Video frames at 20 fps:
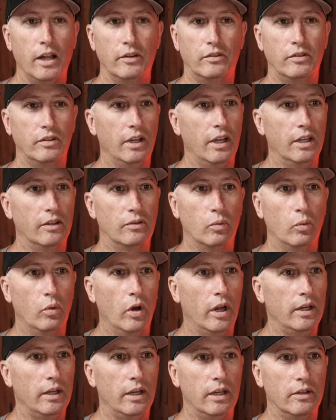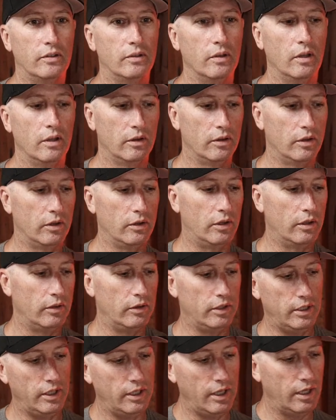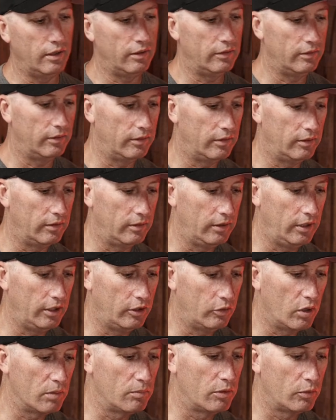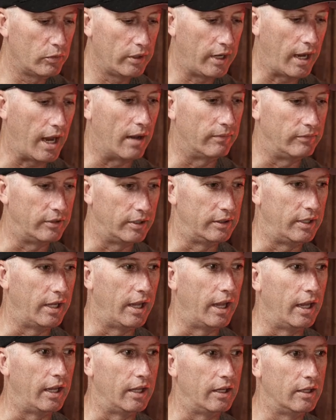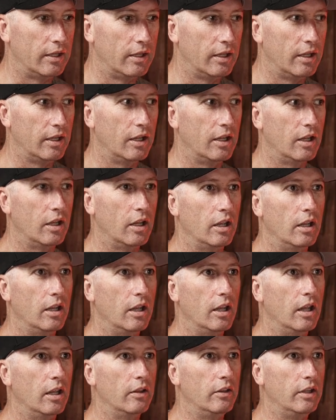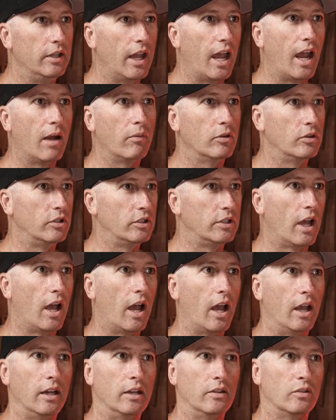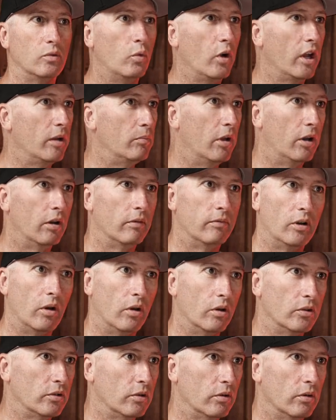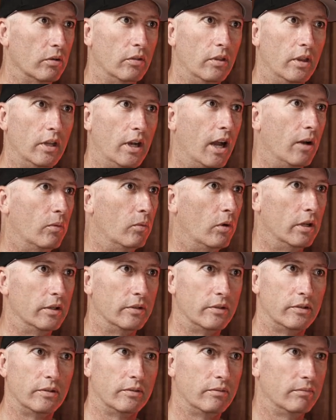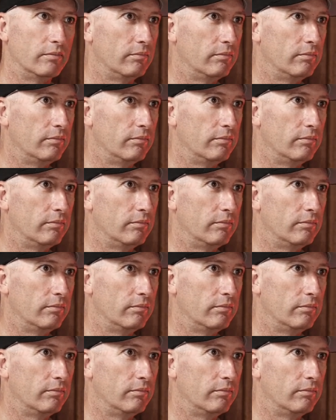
It's the equipment we have today. The average guy is way better of an archer than I was